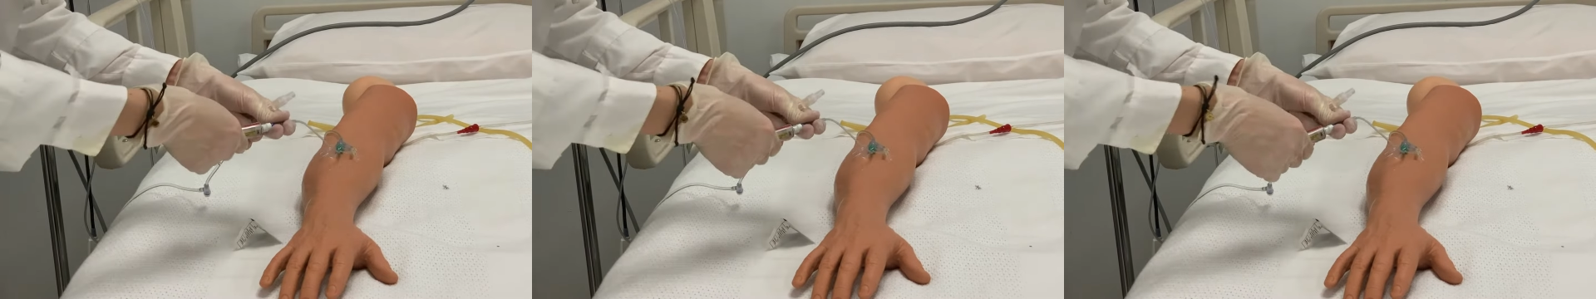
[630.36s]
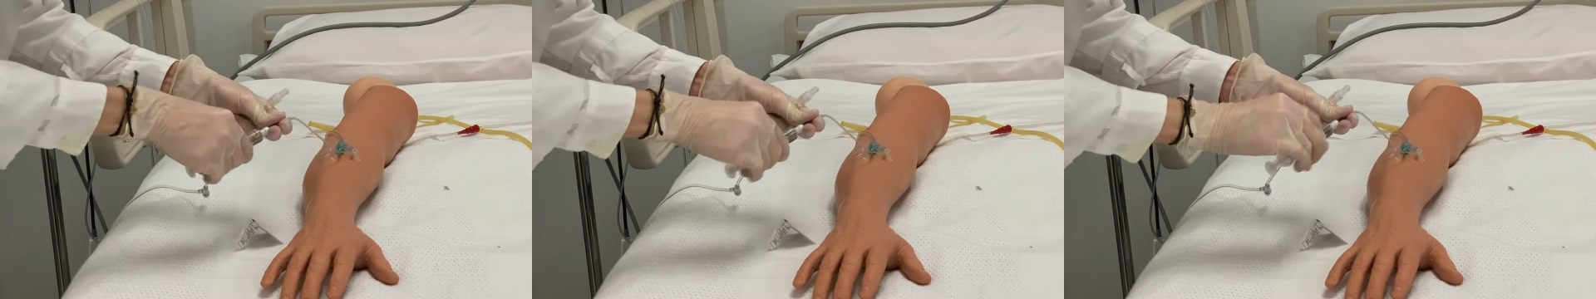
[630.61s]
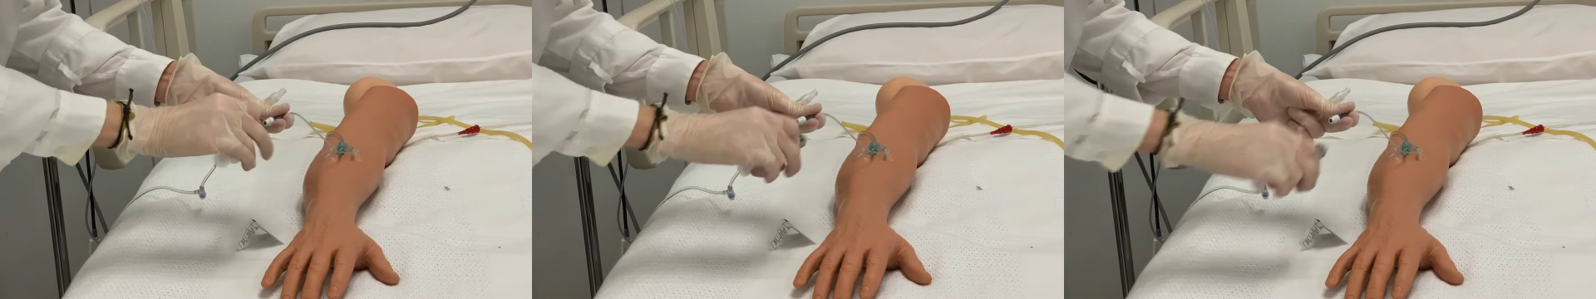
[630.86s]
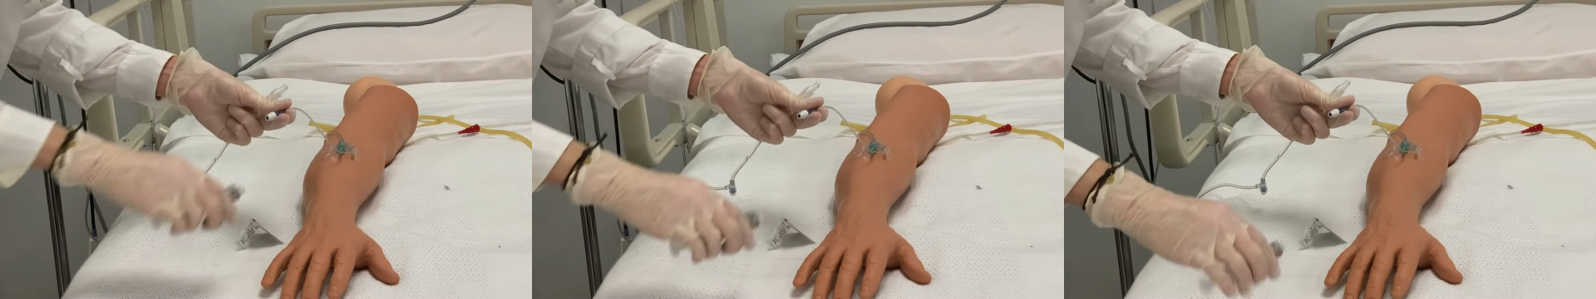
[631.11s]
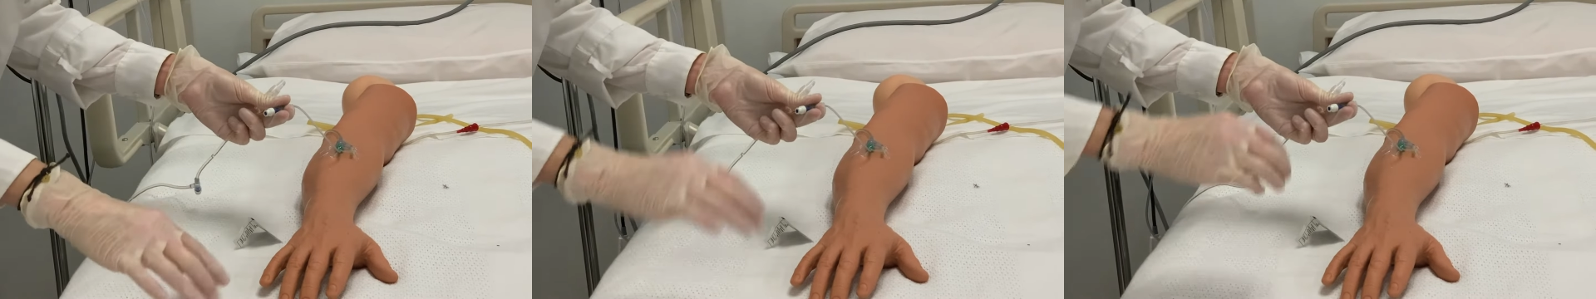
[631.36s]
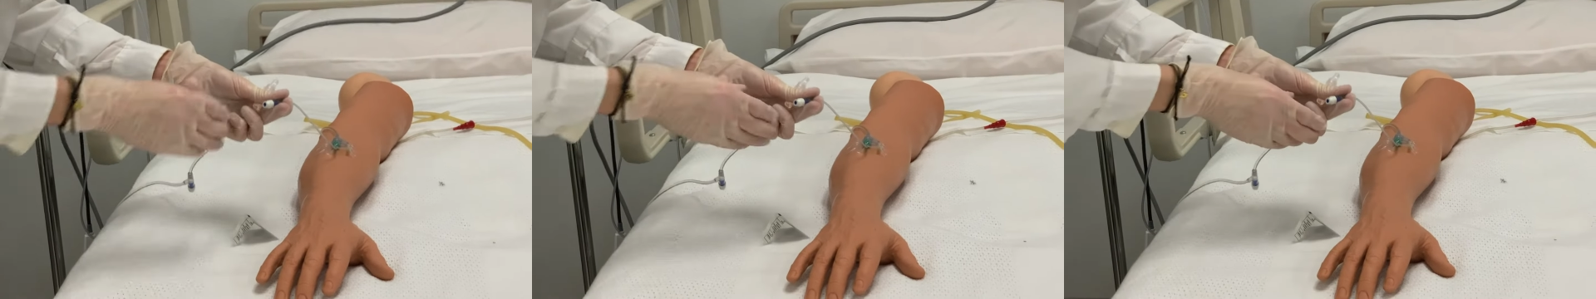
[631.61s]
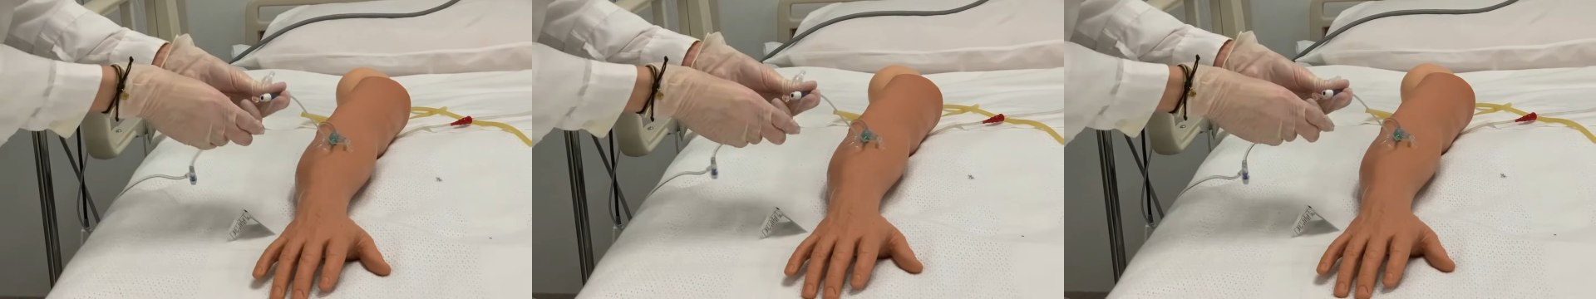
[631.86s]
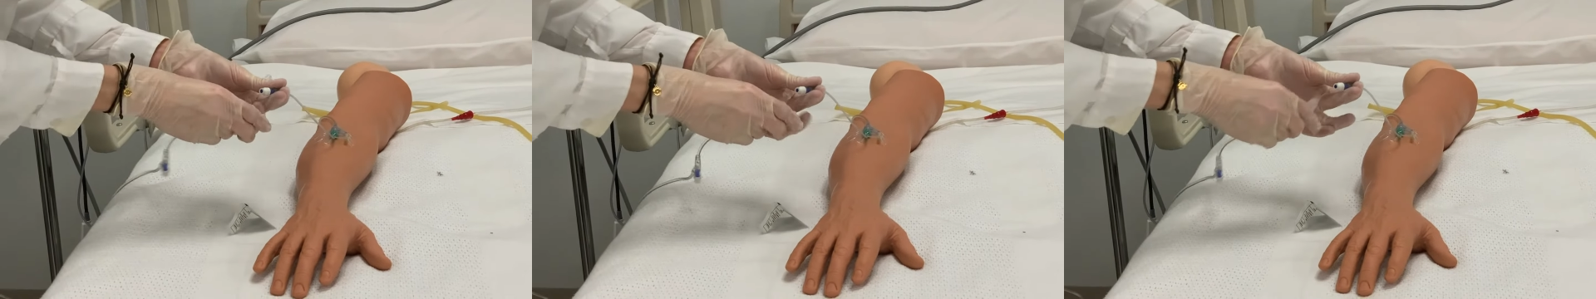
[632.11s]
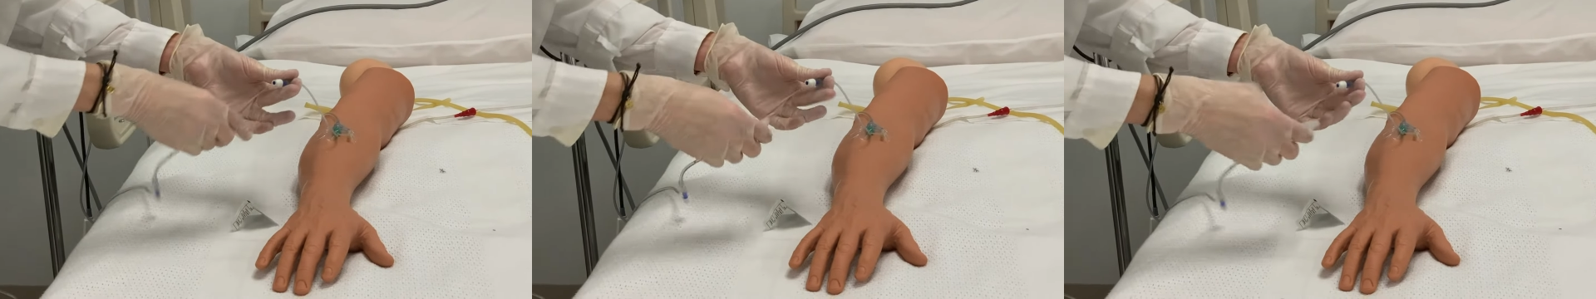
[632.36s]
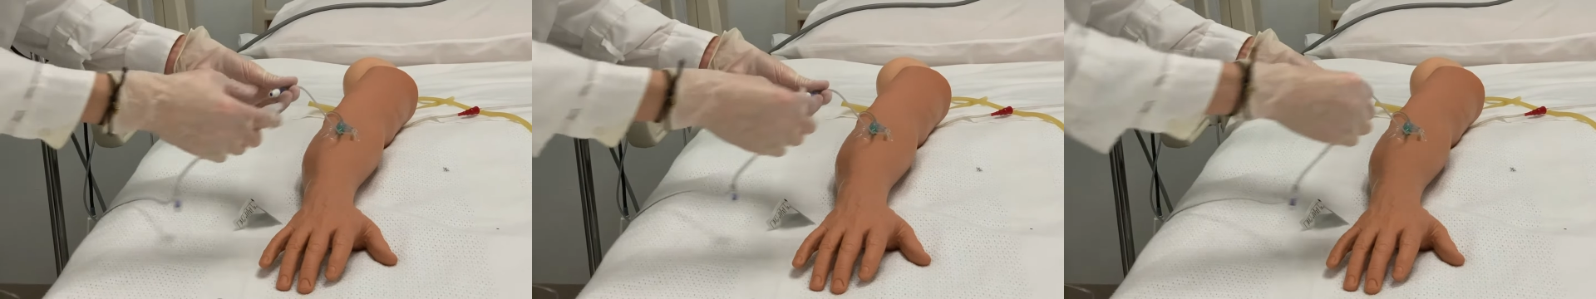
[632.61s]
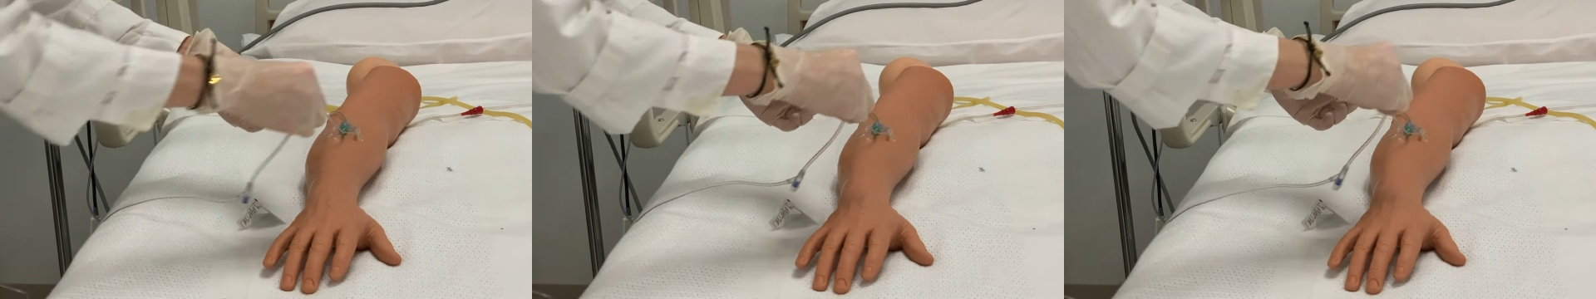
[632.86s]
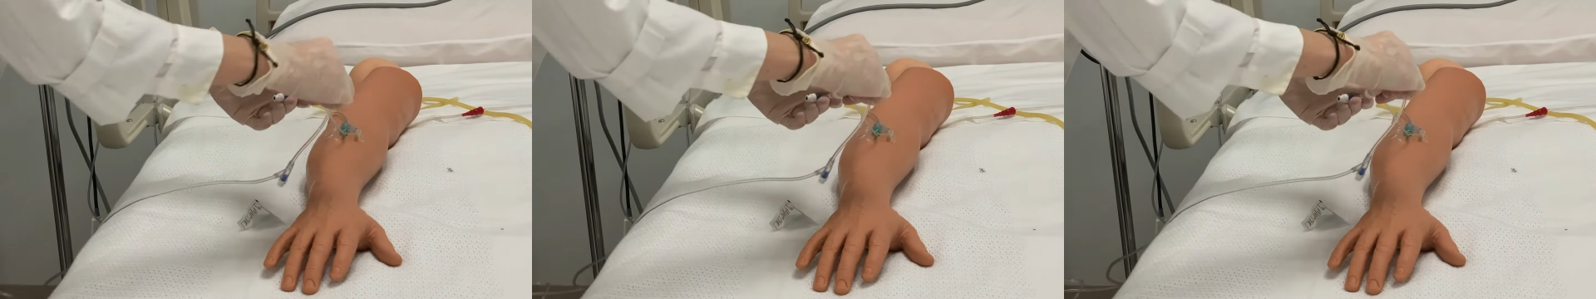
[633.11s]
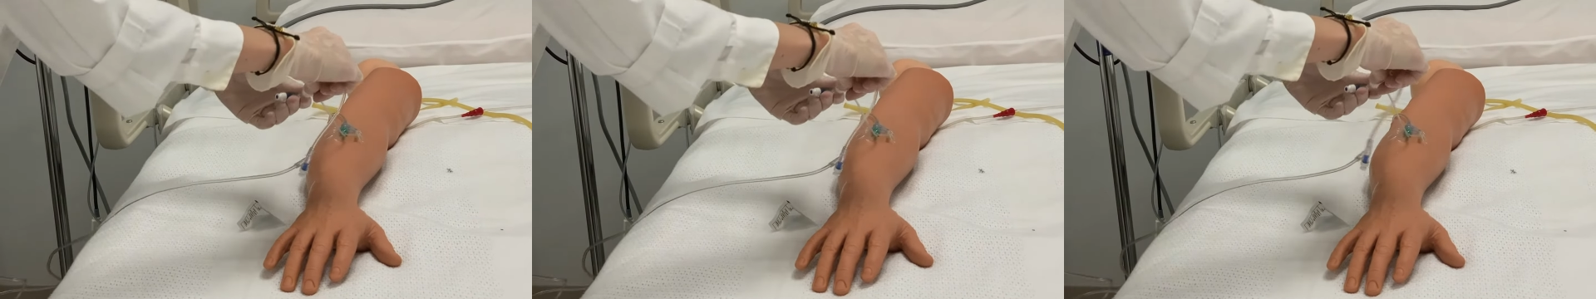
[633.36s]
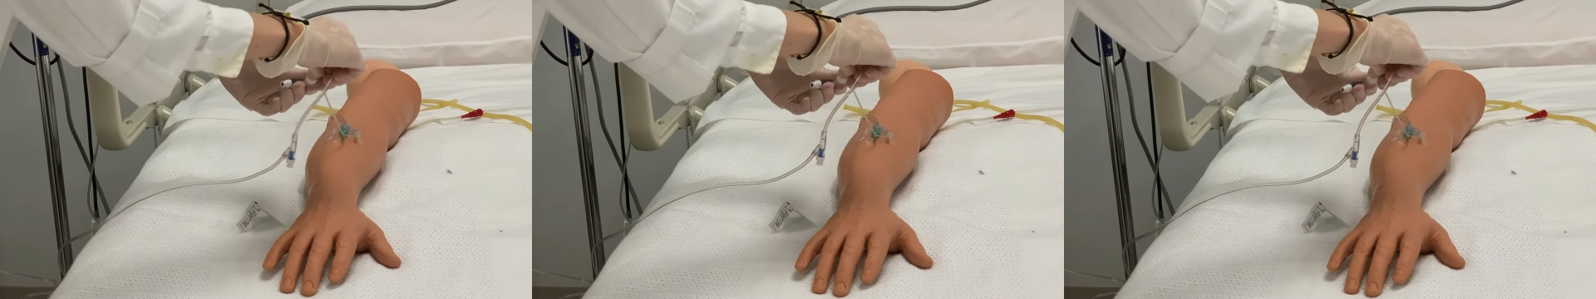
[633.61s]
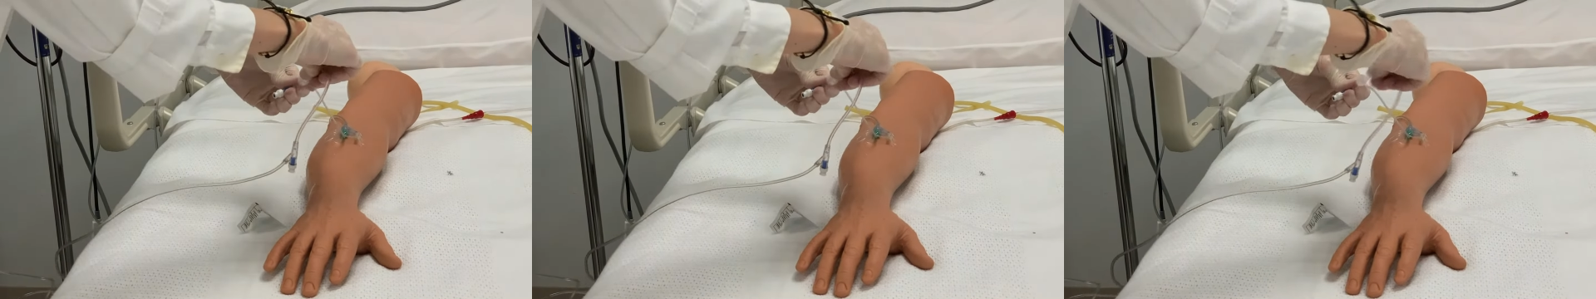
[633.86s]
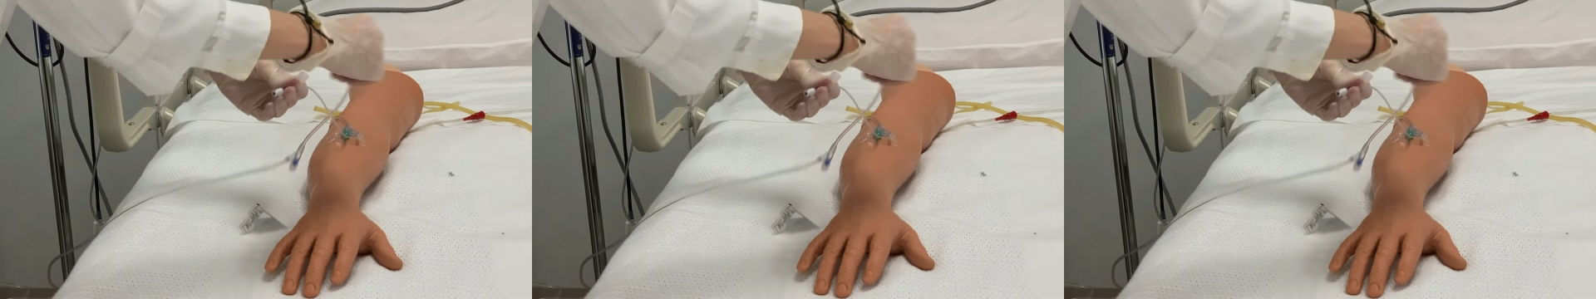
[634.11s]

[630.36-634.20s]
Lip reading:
(no speaker visible)